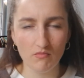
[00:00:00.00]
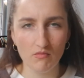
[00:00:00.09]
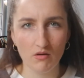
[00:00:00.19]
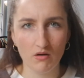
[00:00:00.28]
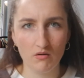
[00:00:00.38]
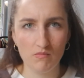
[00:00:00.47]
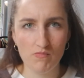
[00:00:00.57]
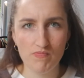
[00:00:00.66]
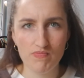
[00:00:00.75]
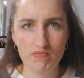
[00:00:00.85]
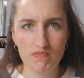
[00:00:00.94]

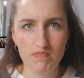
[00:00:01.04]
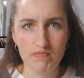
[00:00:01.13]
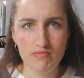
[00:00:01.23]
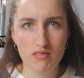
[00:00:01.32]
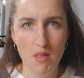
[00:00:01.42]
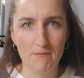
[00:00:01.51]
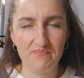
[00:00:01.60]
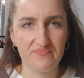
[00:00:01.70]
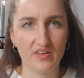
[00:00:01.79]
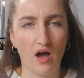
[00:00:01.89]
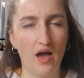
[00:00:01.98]
Oh.
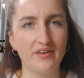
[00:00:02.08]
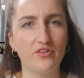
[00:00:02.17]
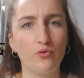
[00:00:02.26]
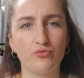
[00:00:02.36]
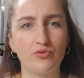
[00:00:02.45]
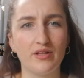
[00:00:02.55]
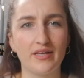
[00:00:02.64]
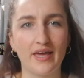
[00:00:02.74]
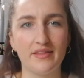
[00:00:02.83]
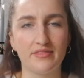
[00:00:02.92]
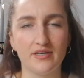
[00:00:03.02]
I don't really
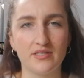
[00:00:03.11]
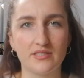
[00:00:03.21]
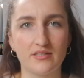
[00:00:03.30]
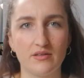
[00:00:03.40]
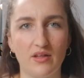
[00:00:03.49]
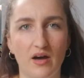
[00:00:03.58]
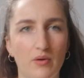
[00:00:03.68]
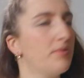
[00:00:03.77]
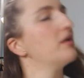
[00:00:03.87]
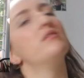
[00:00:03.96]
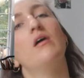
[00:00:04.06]
get this now,
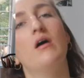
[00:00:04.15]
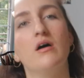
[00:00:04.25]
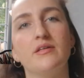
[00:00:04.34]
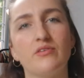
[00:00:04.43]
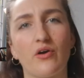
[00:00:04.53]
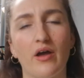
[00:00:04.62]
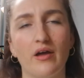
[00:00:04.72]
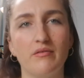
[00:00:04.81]
but uh, it's okay.